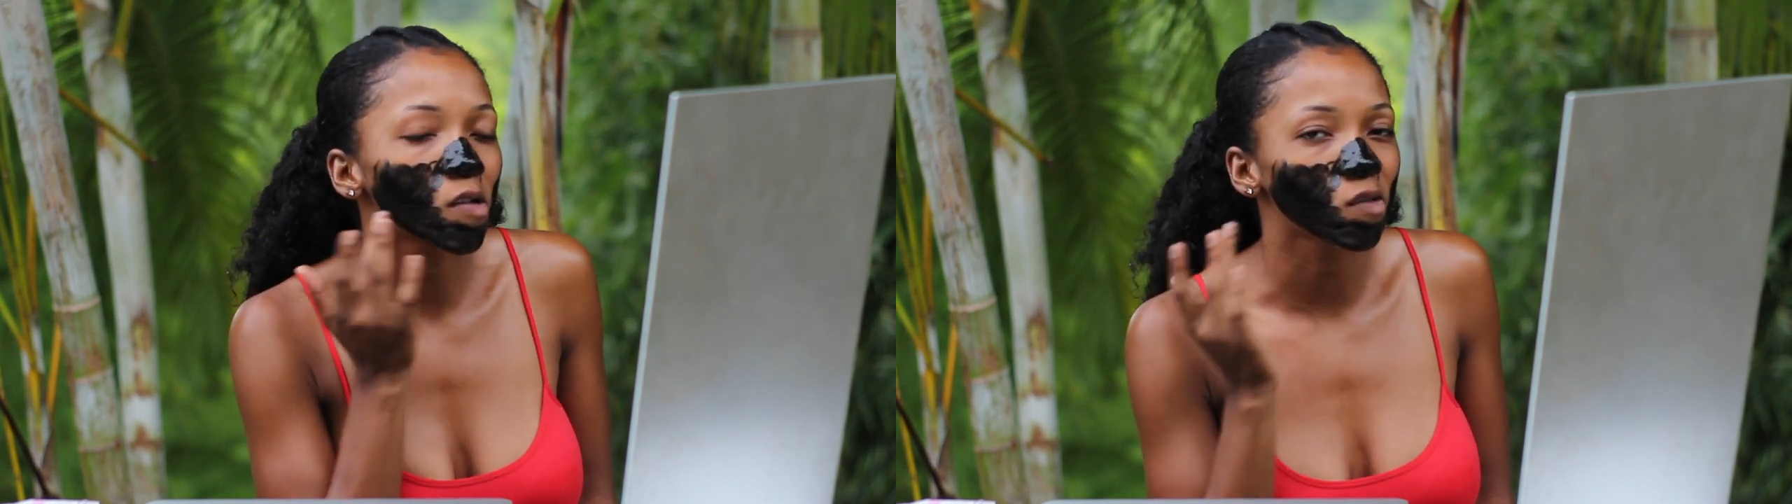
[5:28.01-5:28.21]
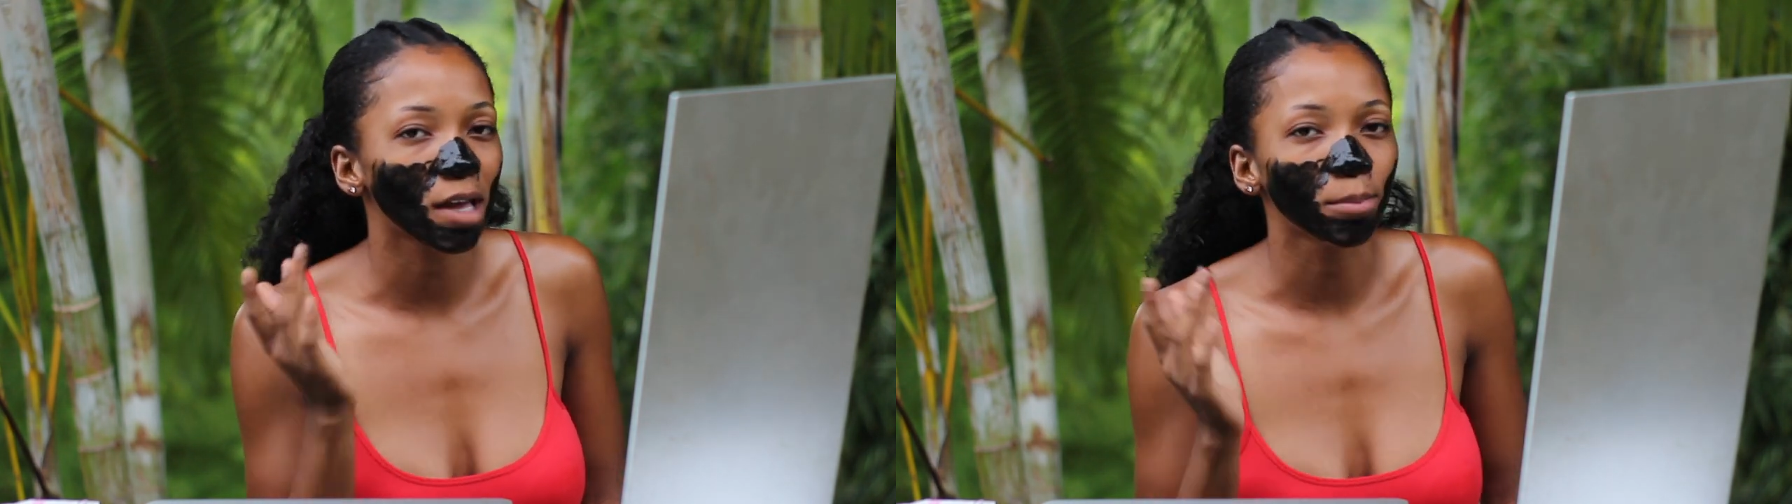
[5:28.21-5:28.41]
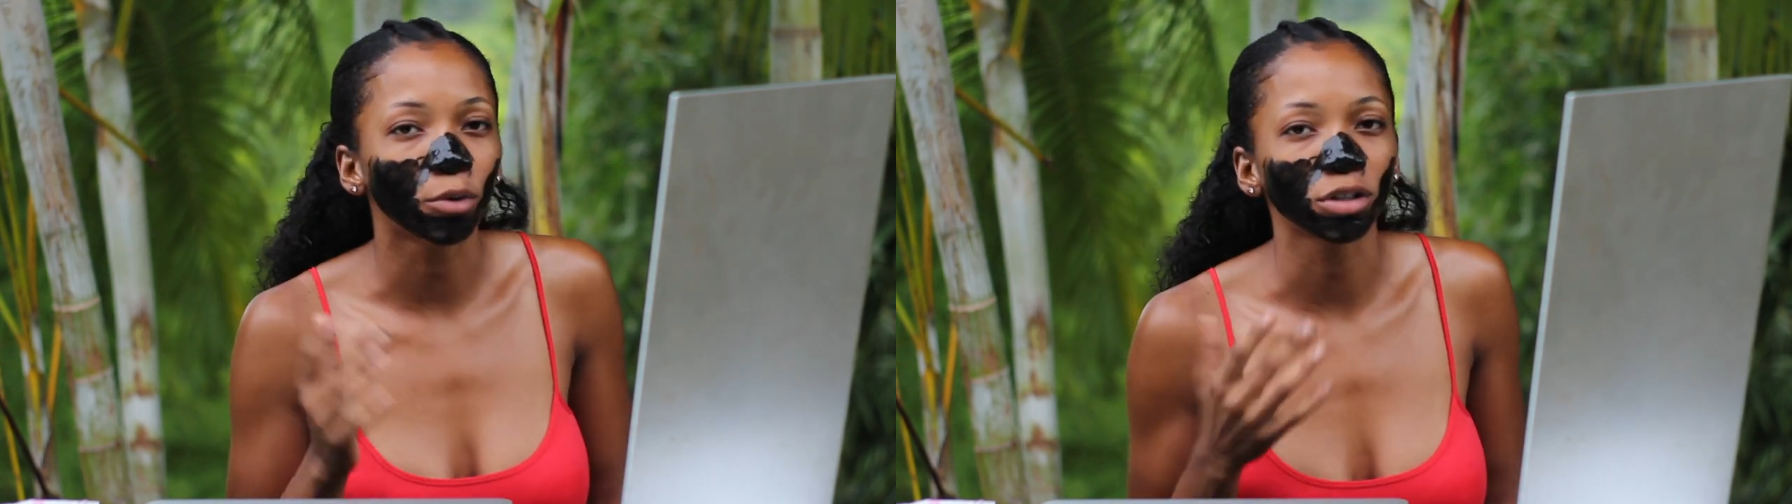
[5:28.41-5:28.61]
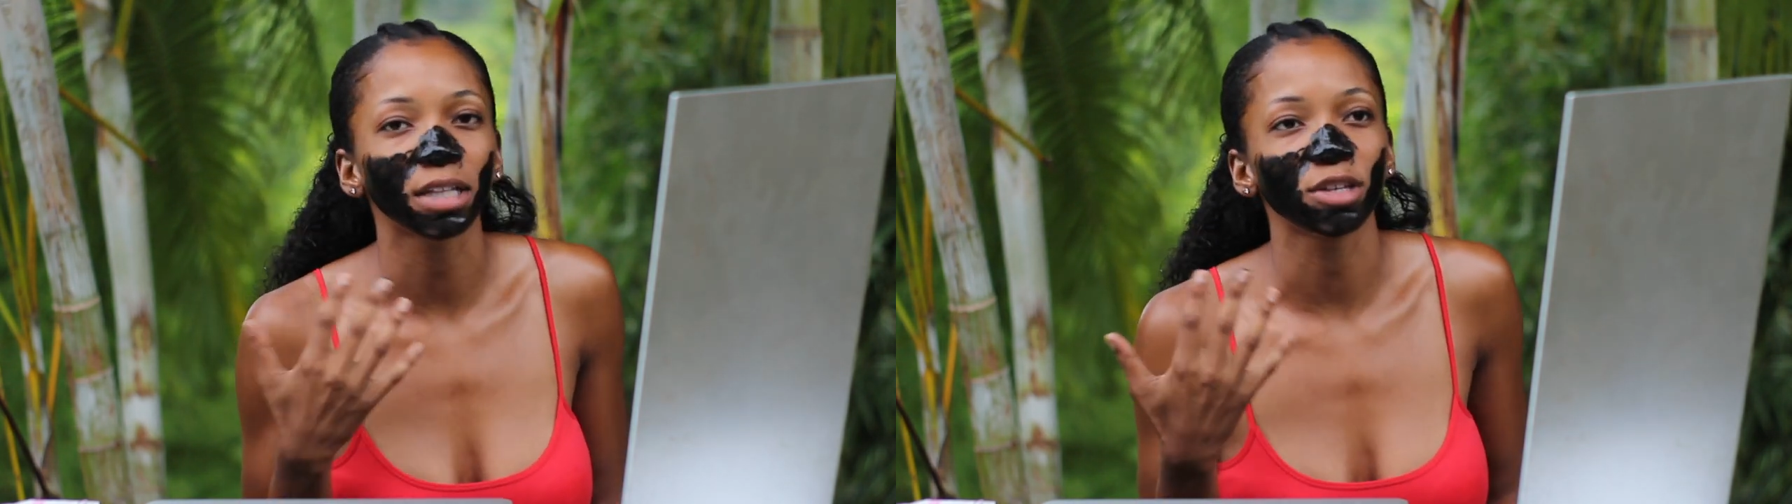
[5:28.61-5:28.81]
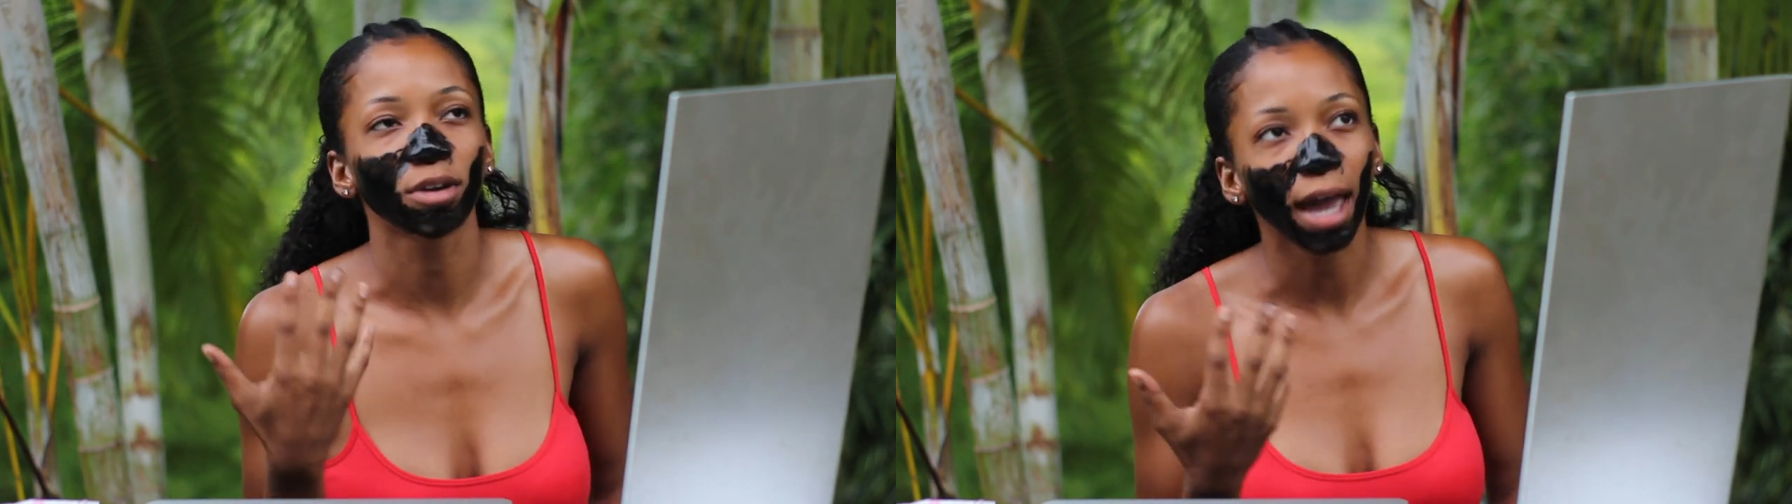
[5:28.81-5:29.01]
ever that important
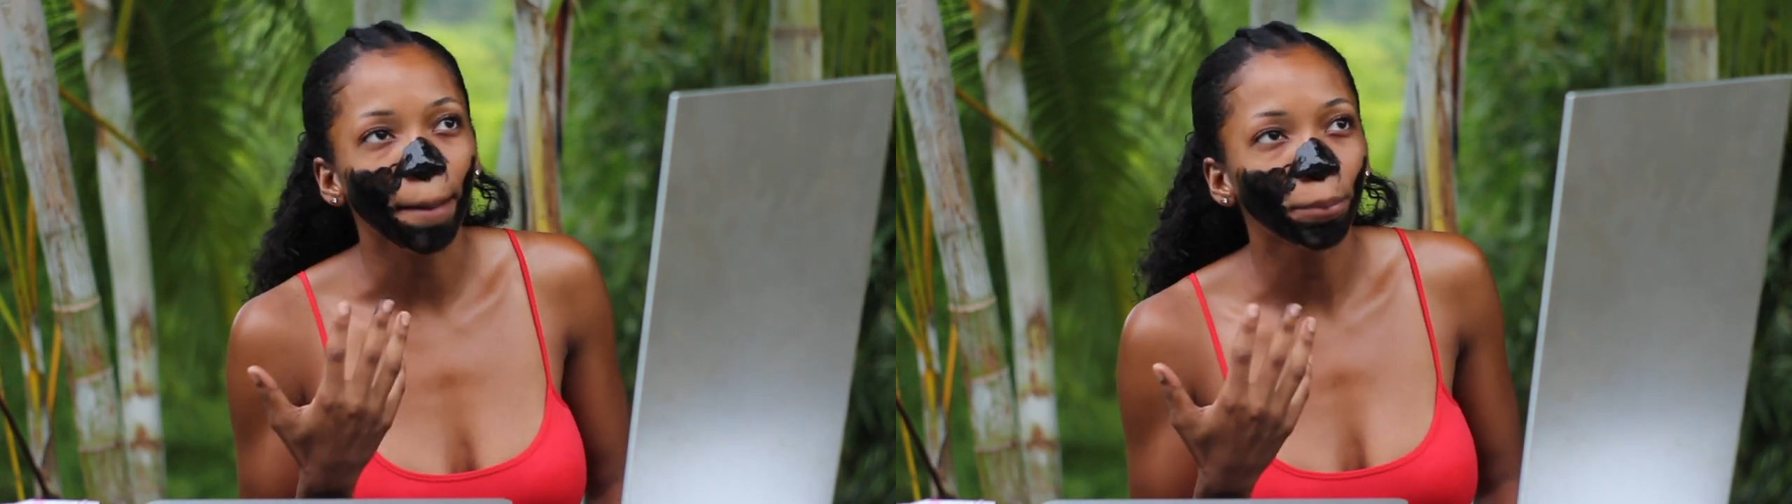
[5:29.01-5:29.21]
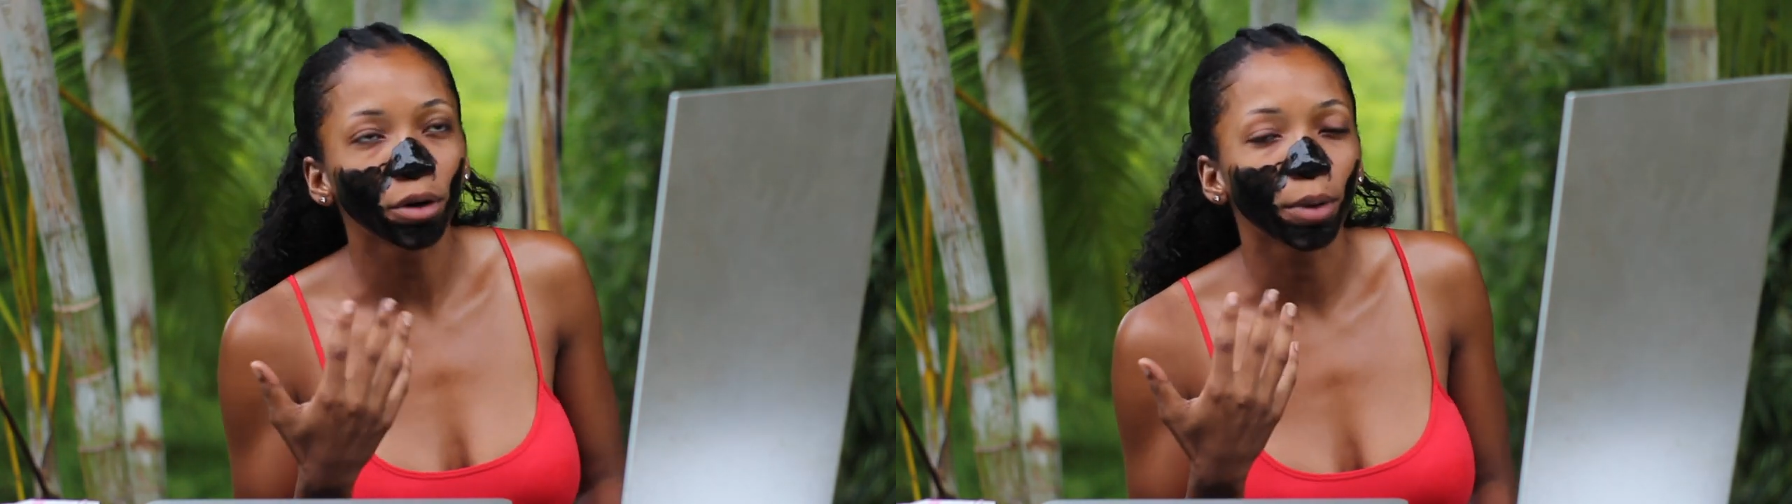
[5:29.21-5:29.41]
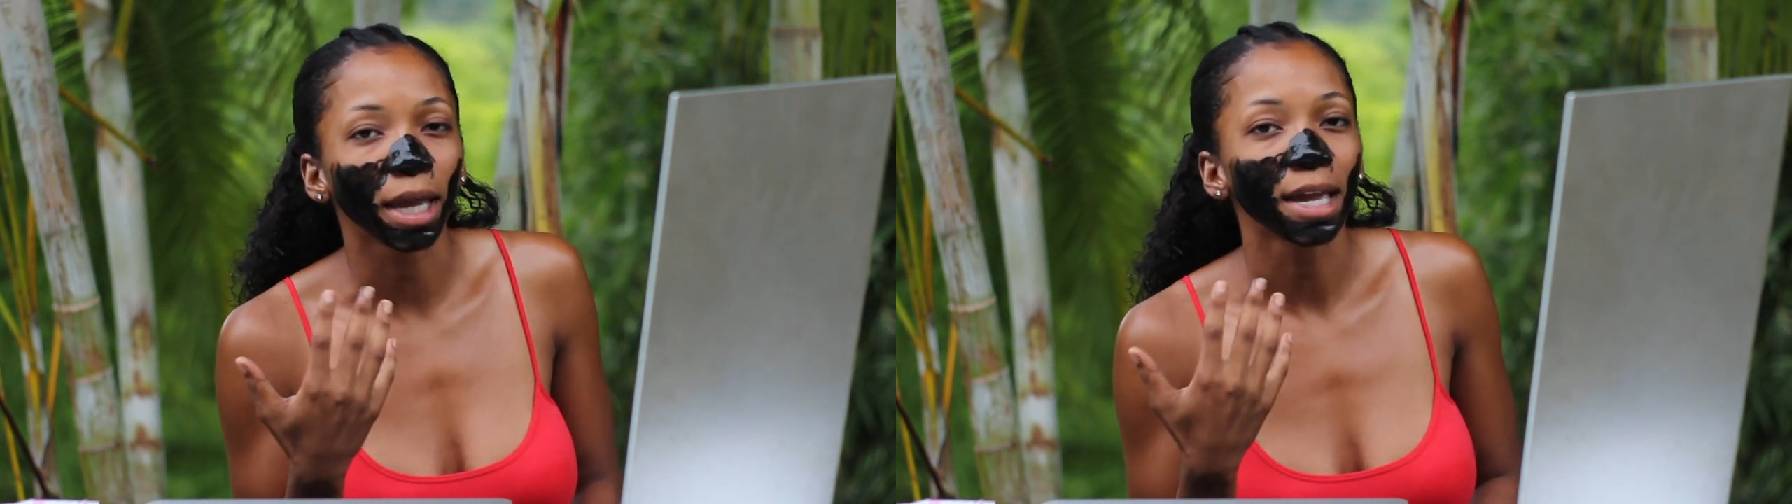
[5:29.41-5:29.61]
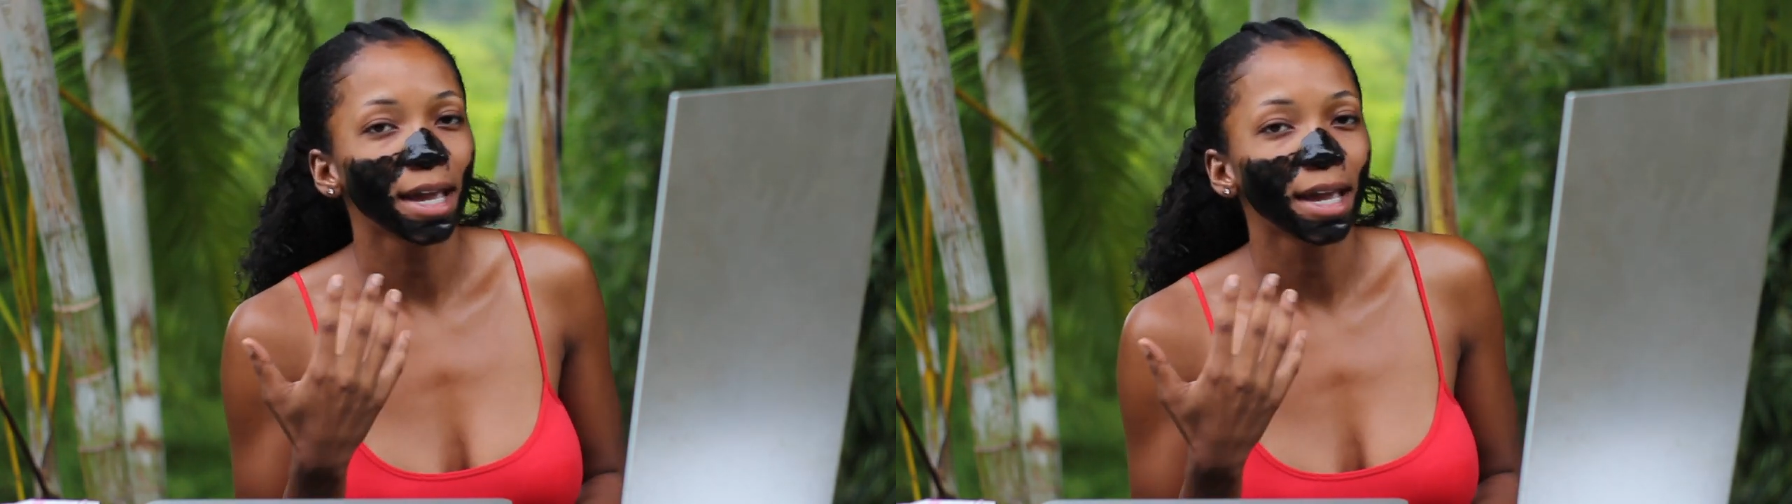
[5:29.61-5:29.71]
that you can't put away